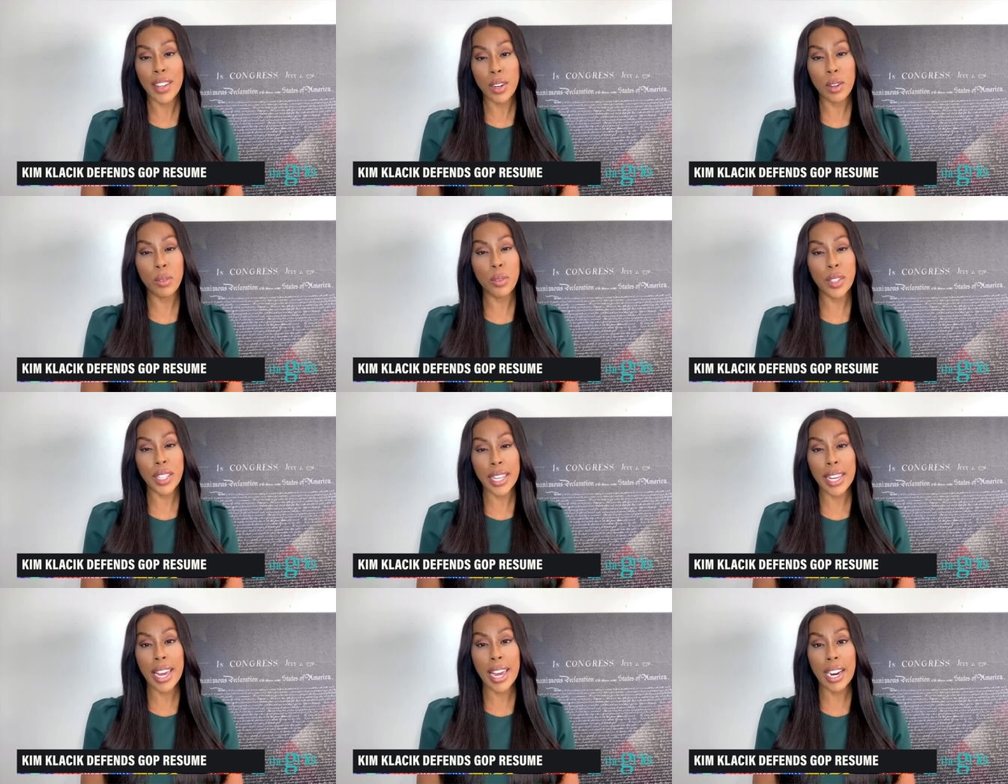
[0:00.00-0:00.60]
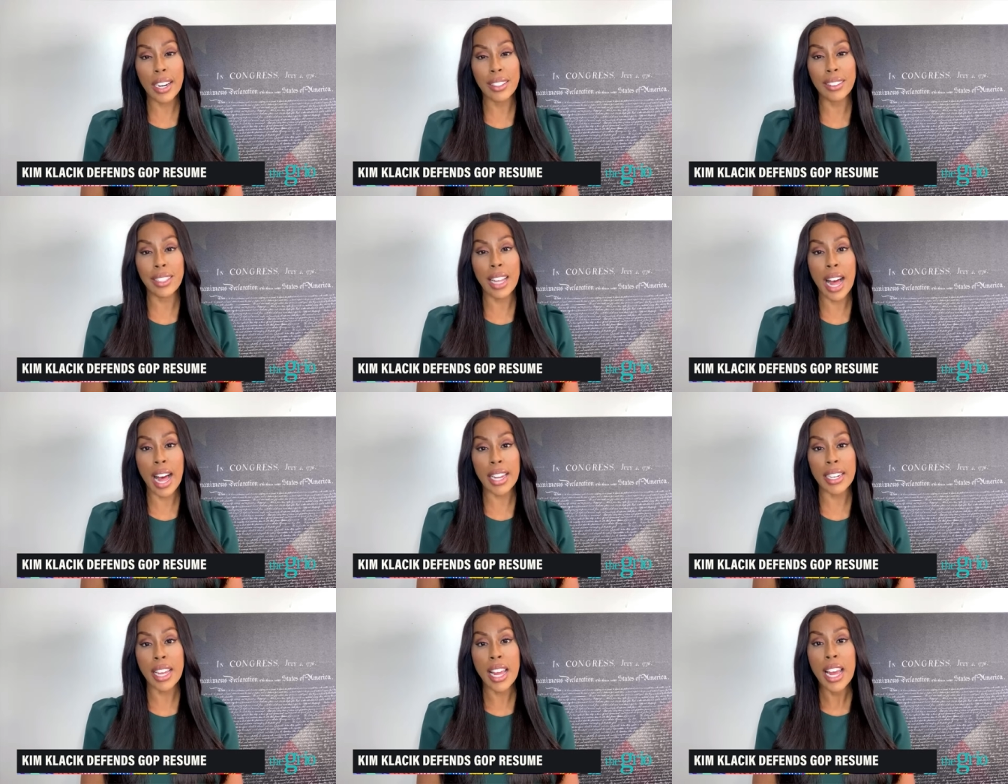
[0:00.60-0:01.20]
they don't really care a
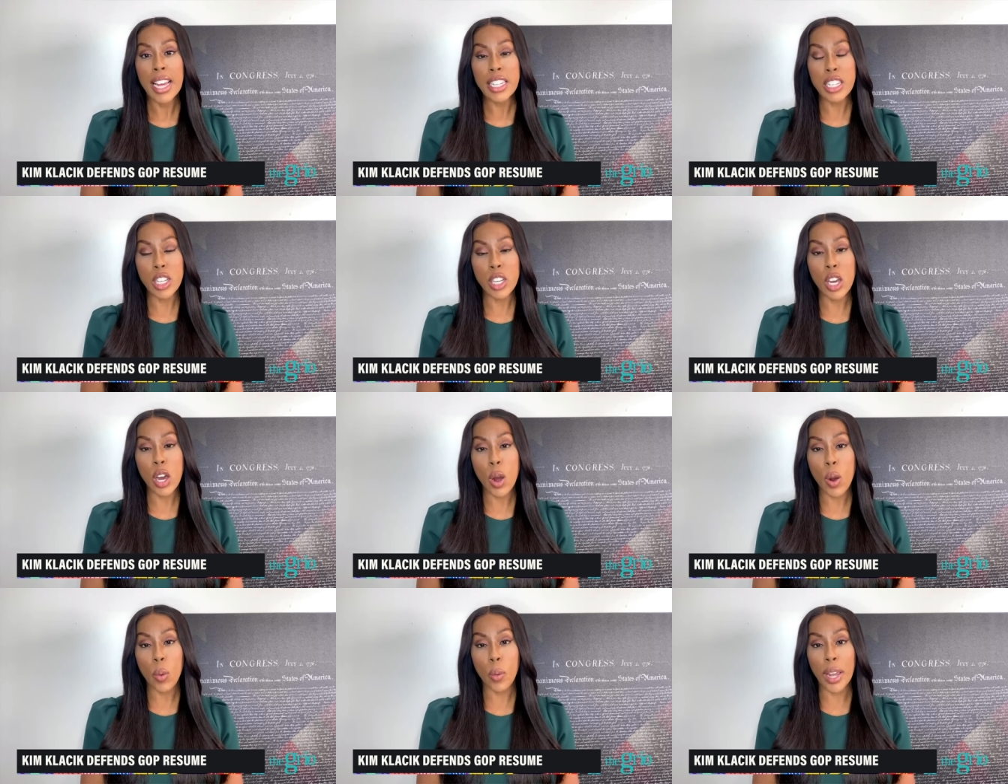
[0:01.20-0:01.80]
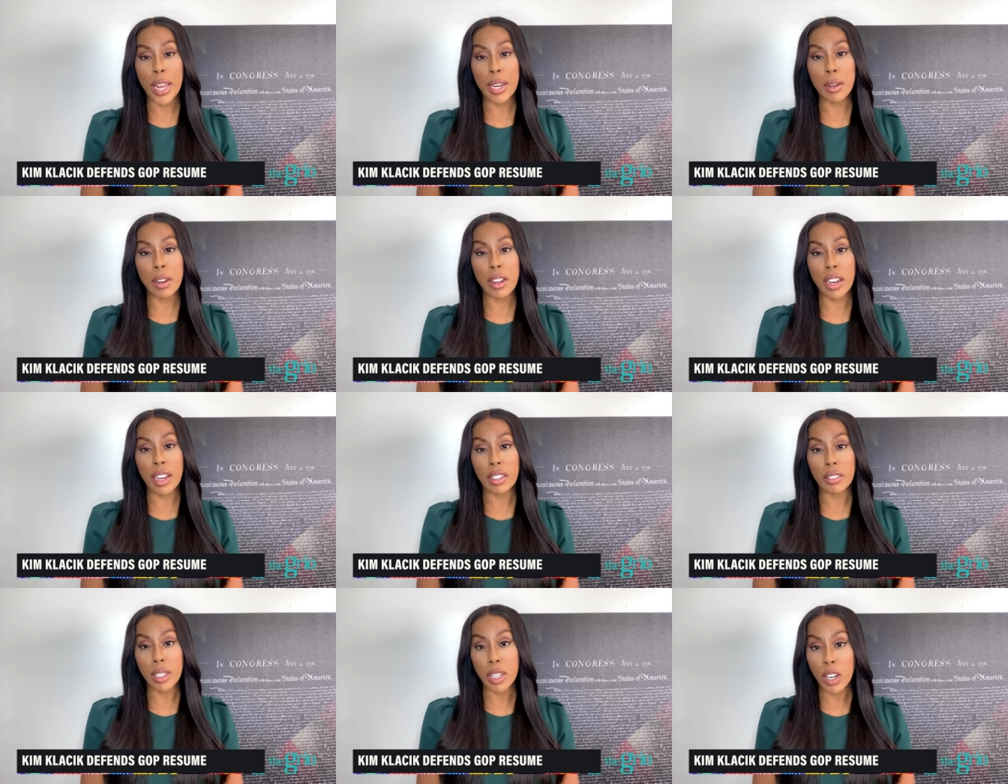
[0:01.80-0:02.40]
lot to go and uh,